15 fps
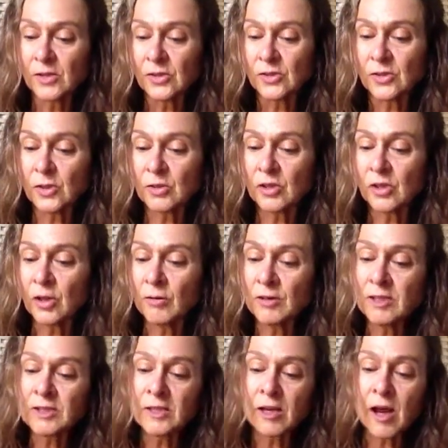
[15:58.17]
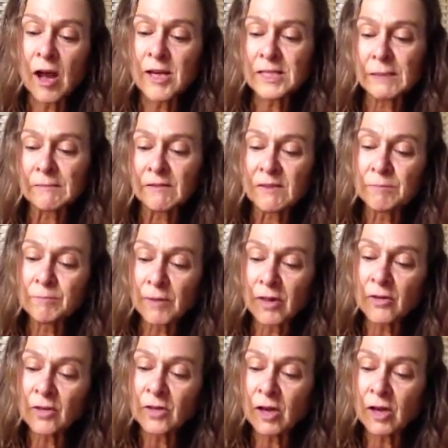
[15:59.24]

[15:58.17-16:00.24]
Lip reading: So the yoni is the concept of the mother